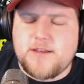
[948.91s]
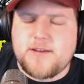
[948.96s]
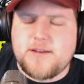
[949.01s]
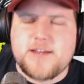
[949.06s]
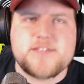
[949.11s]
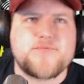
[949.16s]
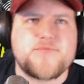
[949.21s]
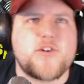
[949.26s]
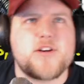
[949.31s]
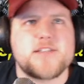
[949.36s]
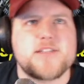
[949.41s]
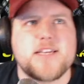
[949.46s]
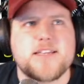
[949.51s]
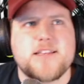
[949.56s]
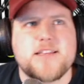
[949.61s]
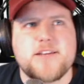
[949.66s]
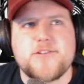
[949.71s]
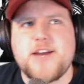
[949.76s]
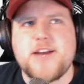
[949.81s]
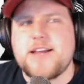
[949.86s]
as far as, like,
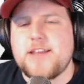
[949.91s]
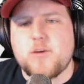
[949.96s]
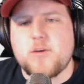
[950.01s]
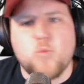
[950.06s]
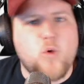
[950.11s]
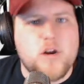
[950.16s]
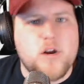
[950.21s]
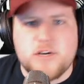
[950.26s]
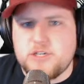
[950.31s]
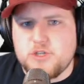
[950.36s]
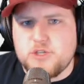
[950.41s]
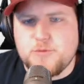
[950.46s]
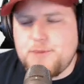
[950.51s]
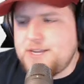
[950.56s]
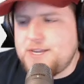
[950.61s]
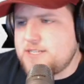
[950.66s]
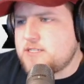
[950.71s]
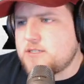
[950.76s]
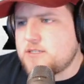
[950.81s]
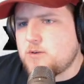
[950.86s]
they're not, like, one or two
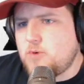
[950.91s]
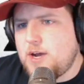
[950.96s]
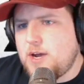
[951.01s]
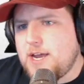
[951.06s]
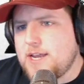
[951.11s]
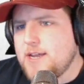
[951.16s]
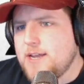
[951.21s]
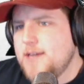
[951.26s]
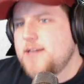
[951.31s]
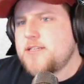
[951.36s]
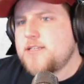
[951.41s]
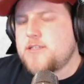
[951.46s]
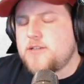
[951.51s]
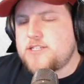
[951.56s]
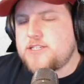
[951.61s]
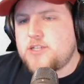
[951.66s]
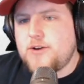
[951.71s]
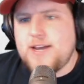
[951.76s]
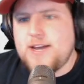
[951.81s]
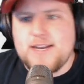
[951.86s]
pieces away. So
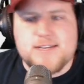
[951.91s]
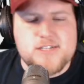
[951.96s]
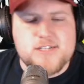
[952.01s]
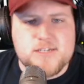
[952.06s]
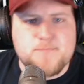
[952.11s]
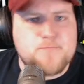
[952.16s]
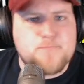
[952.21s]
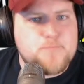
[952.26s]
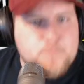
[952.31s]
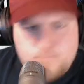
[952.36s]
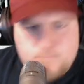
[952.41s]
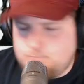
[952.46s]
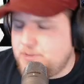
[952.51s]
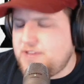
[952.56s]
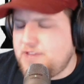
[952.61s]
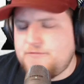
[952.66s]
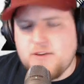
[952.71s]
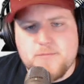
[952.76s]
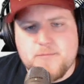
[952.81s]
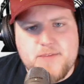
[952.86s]
let's go ahead and just
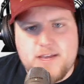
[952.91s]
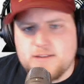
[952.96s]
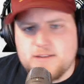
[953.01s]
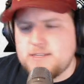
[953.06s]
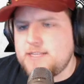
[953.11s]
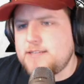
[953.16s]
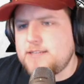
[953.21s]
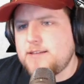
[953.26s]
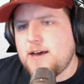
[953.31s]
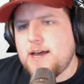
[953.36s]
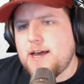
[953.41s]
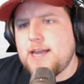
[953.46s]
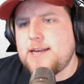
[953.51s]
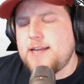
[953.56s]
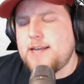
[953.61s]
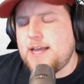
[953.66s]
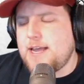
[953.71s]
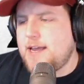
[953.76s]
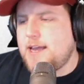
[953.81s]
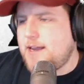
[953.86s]
beef up that
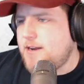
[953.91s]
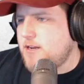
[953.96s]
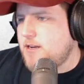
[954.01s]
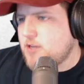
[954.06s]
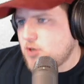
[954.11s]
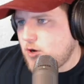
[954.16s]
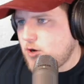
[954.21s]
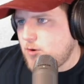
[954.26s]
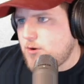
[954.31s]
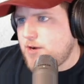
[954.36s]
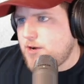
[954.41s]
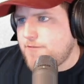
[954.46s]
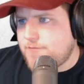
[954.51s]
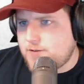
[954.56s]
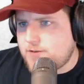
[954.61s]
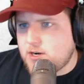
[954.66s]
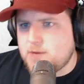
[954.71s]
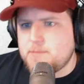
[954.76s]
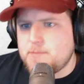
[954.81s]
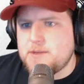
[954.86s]
D-line and go
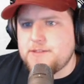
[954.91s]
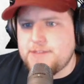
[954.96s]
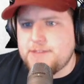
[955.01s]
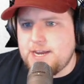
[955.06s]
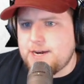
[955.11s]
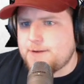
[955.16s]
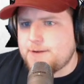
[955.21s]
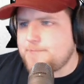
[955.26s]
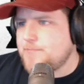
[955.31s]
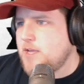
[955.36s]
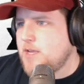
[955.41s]
from there.